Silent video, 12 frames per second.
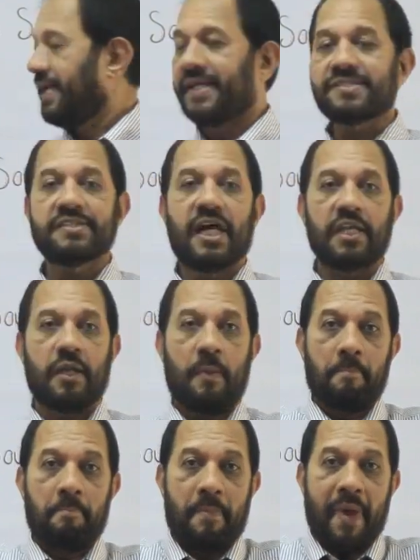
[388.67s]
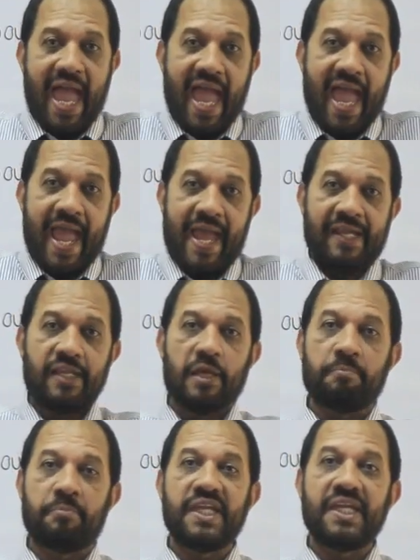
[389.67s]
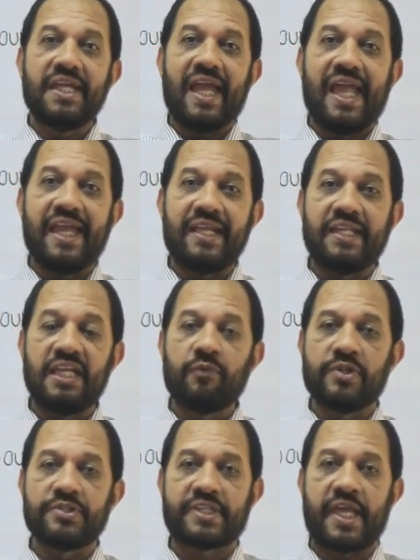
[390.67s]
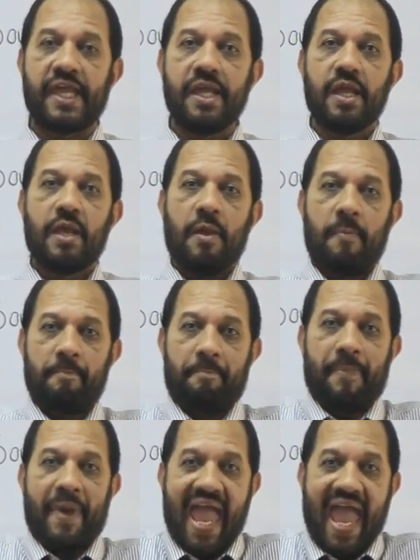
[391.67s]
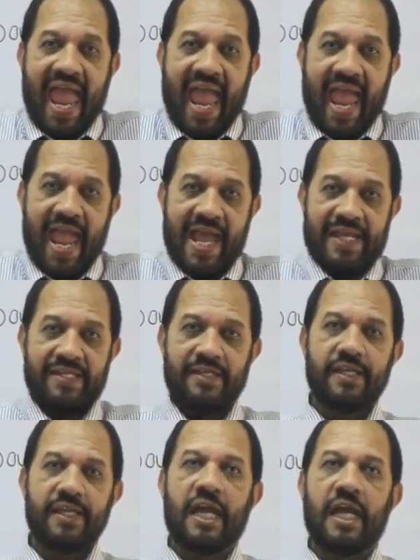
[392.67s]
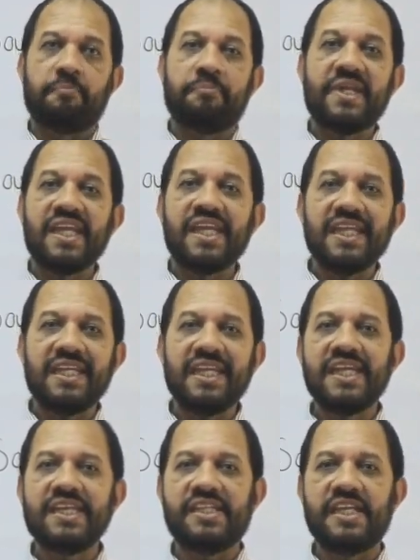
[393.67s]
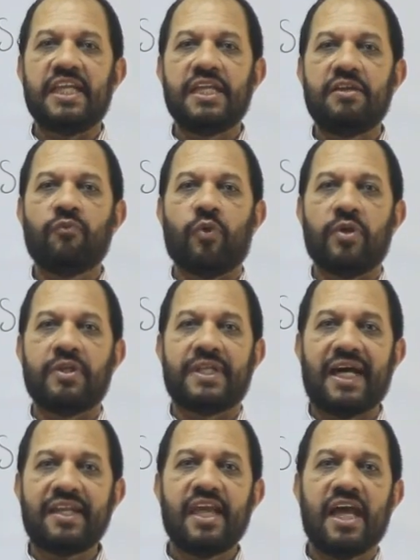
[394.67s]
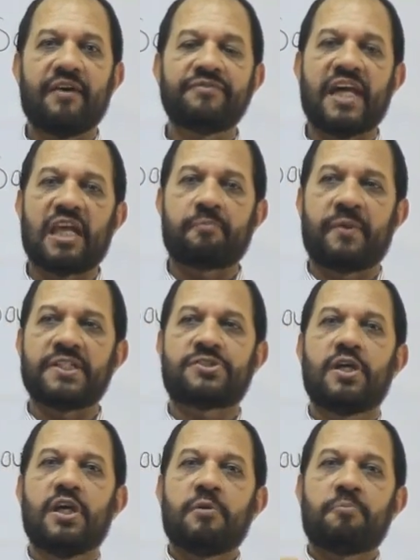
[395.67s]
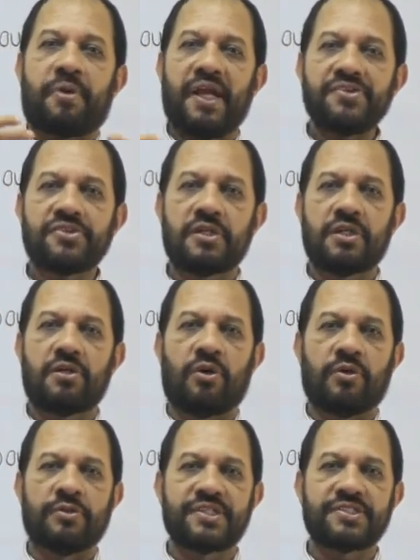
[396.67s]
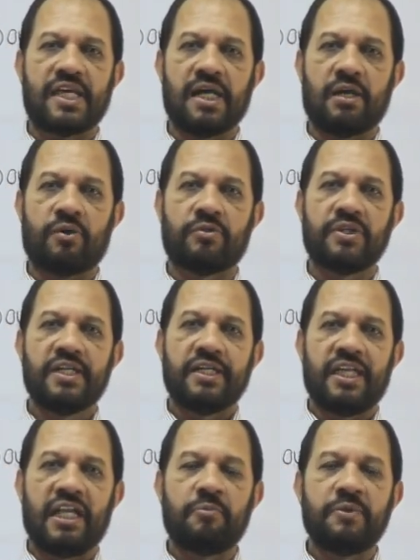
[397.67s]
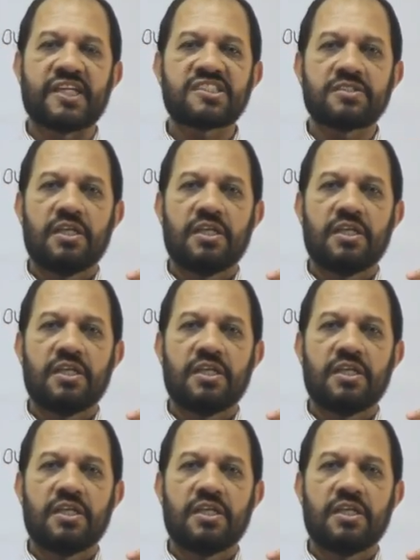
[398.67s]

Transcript: It's not bad, B A D will say bad. And B E D will not have that much pressure on the sound. It'll be a